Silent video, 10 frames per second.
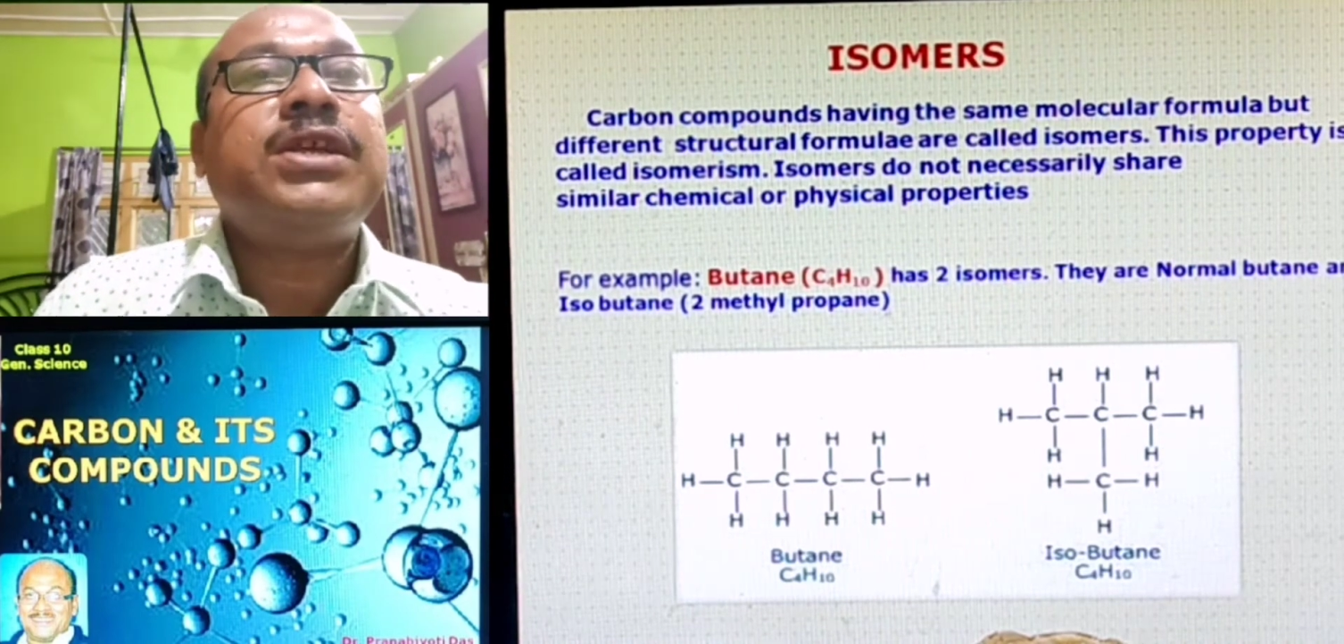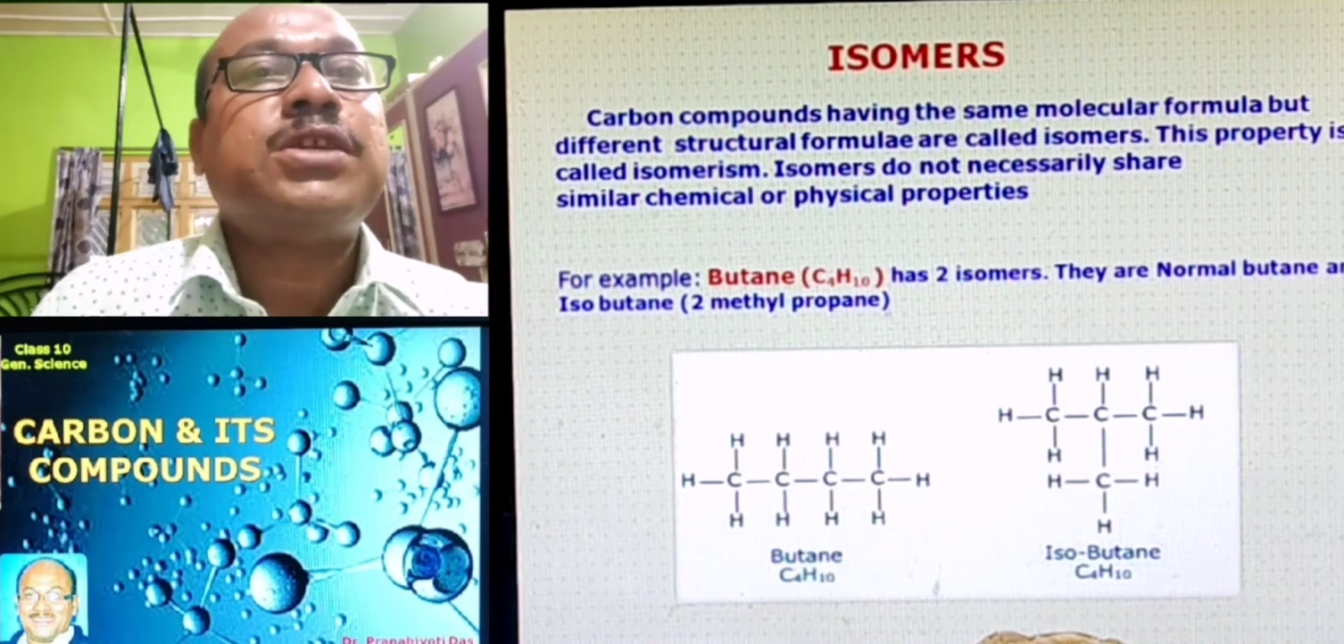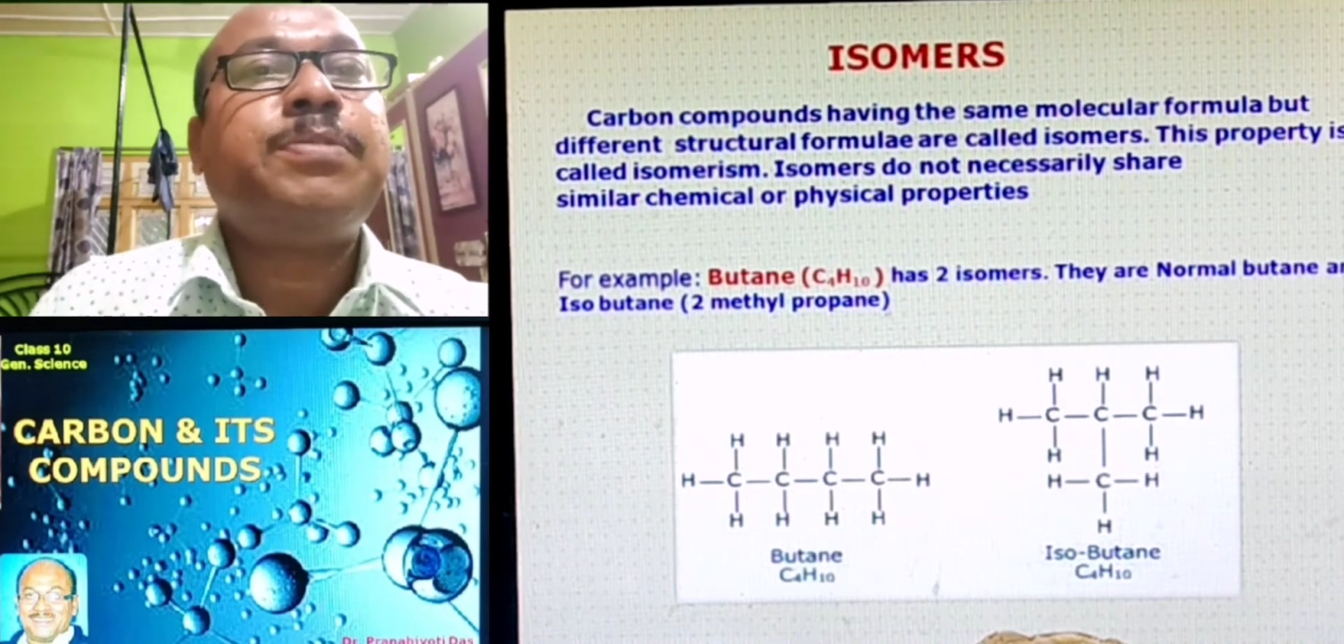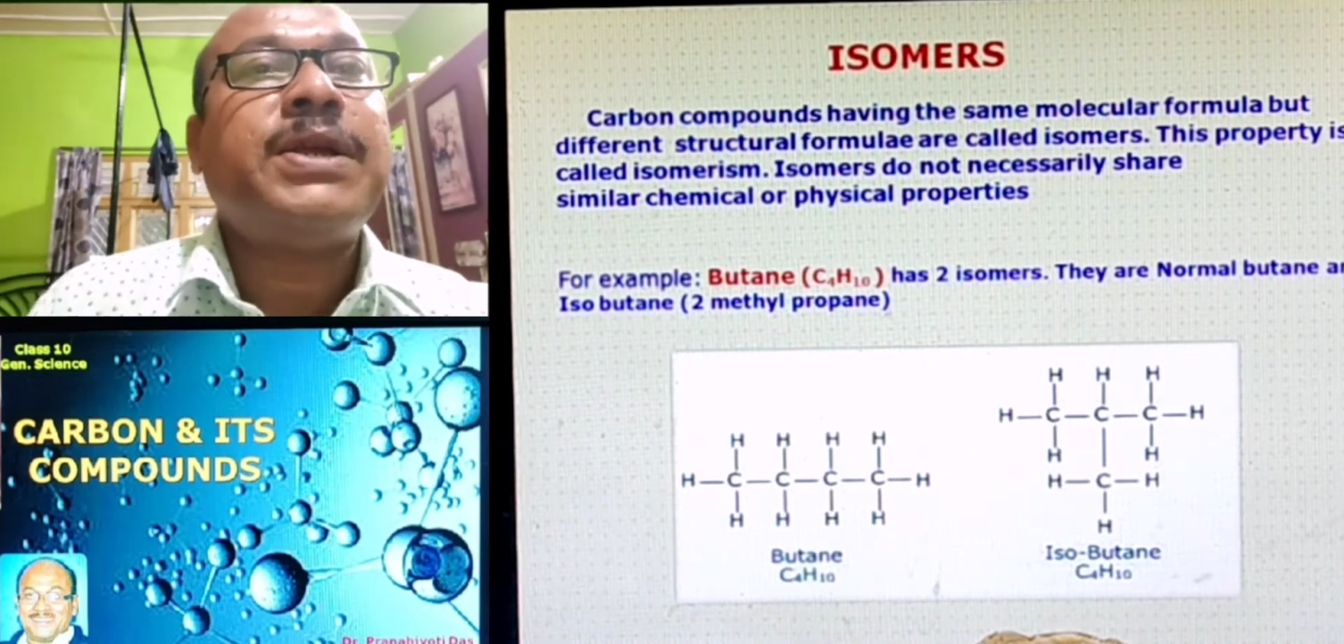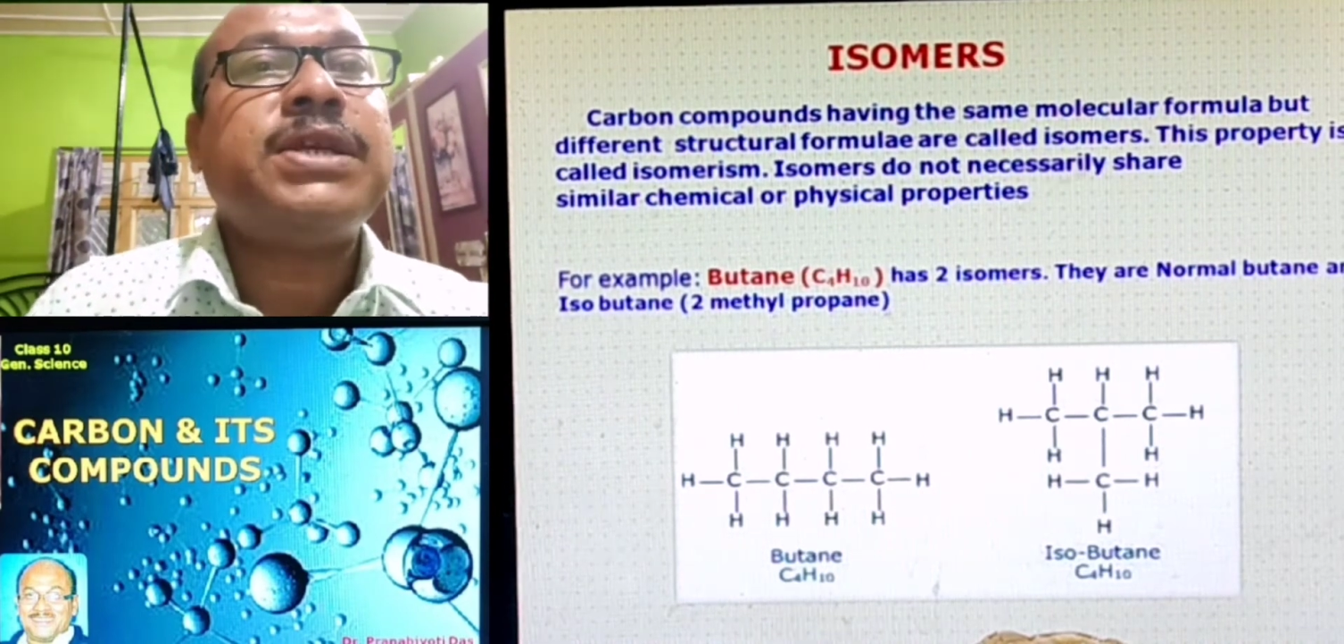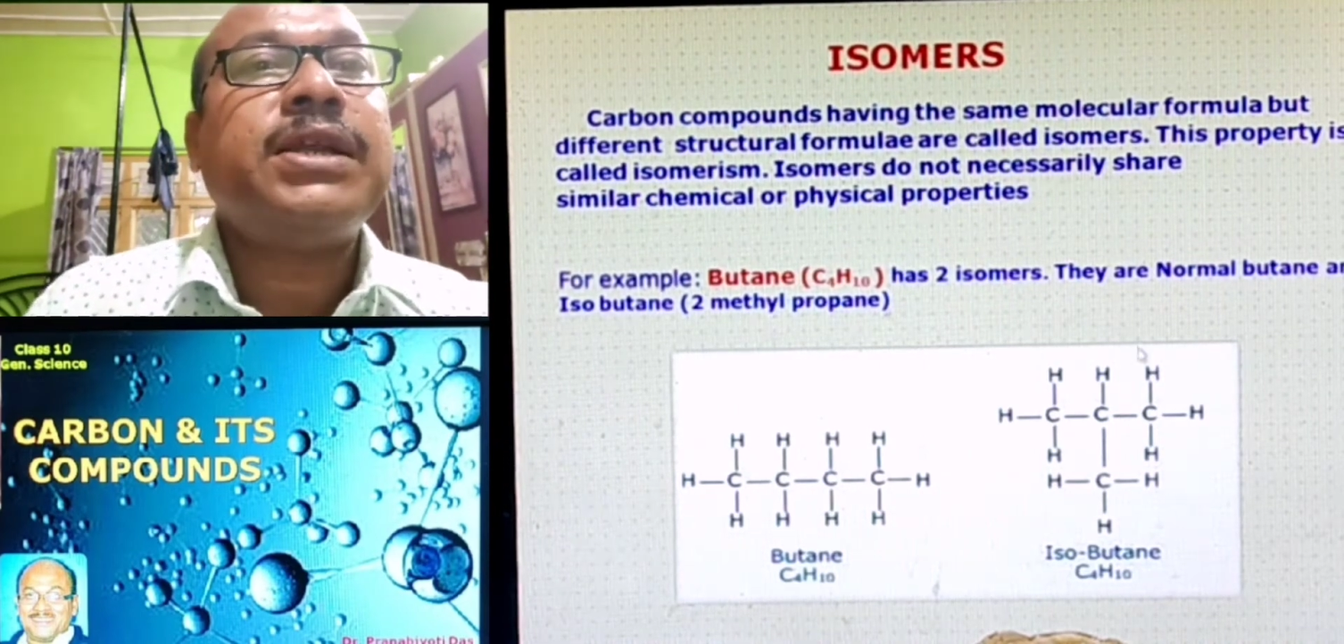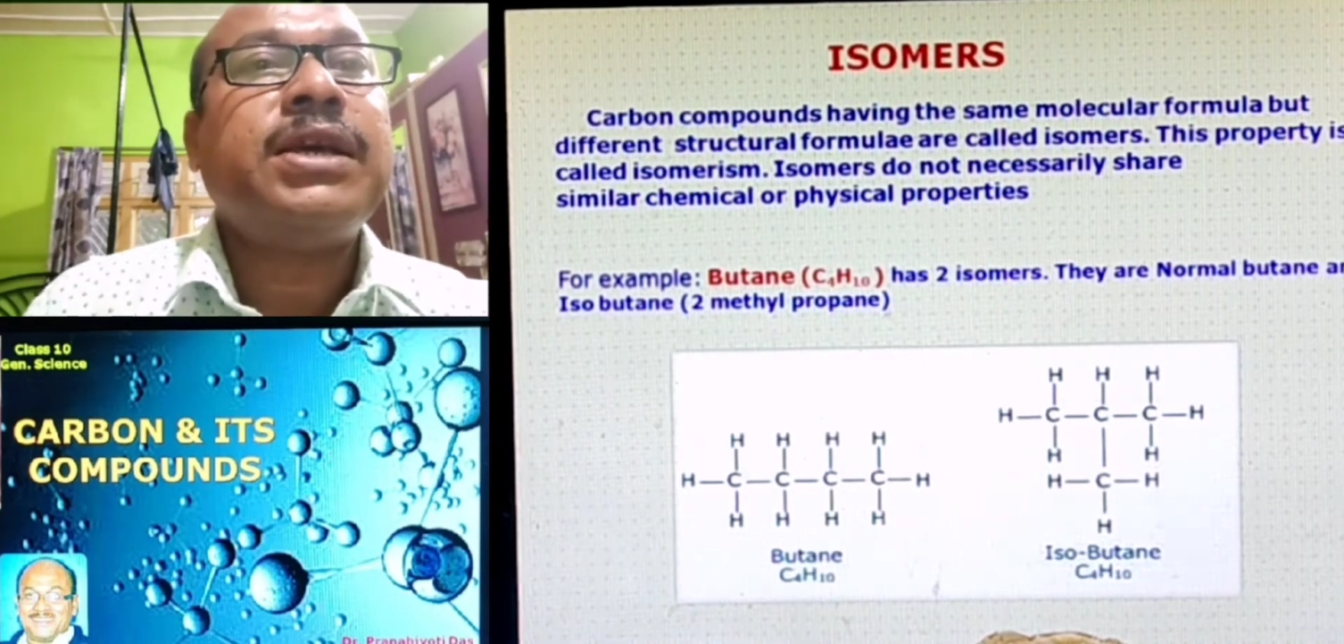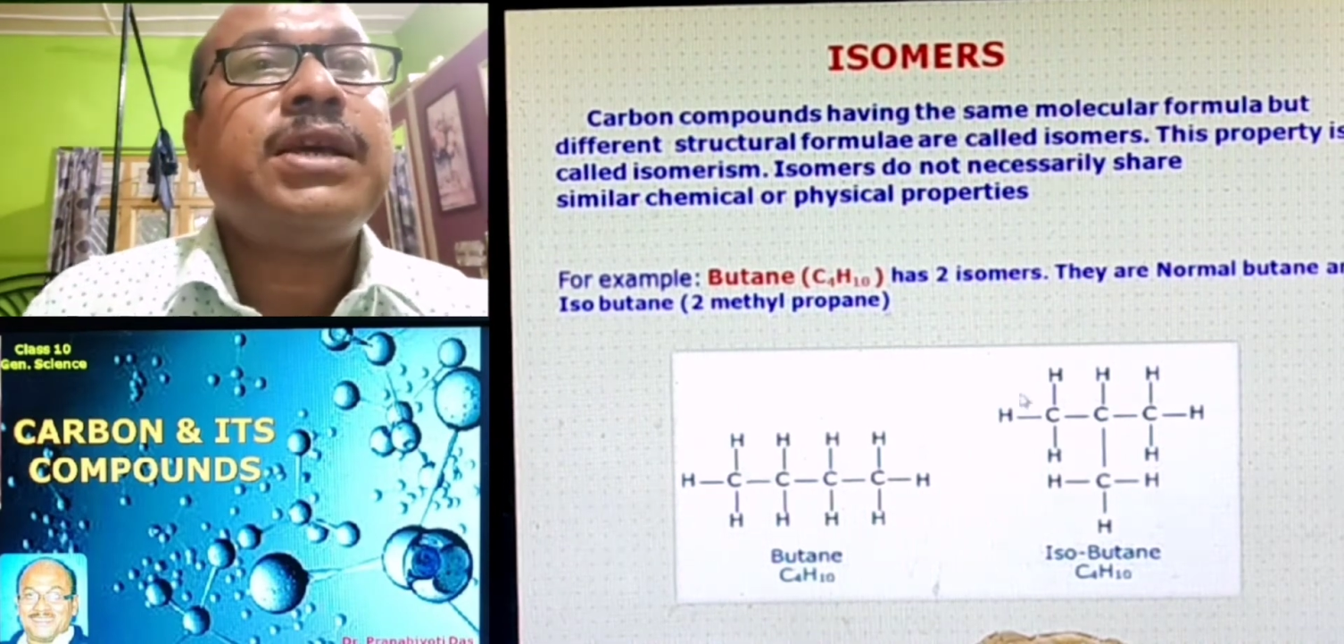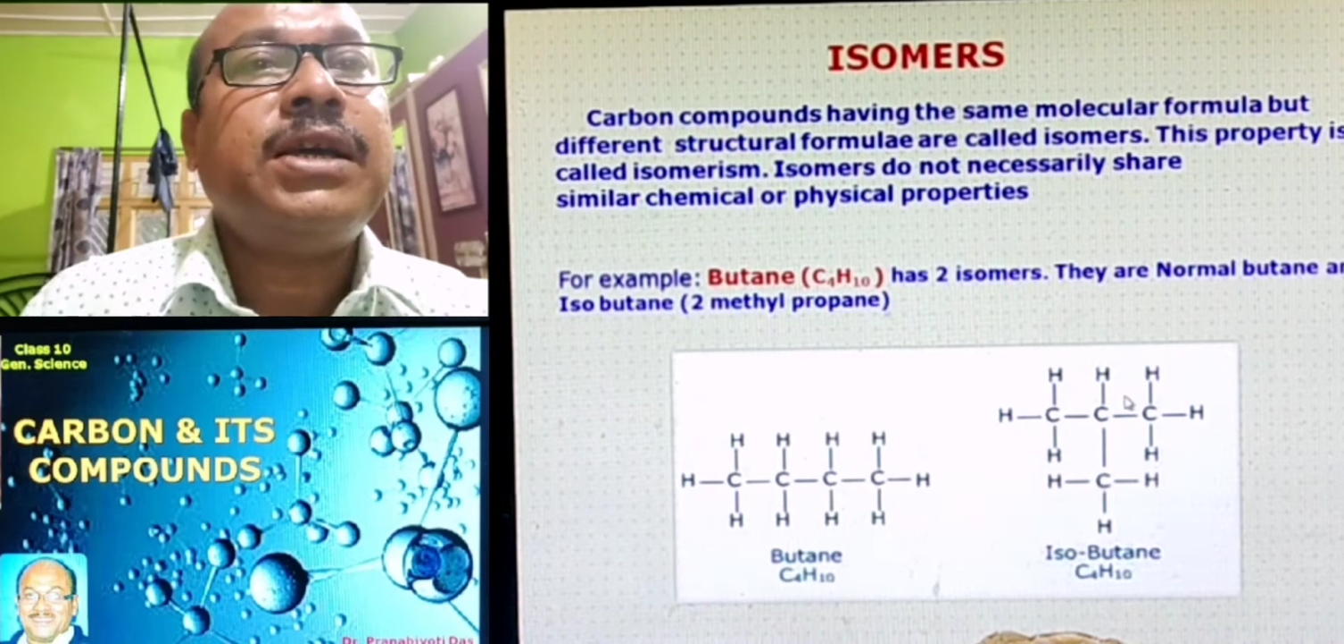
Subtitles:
is present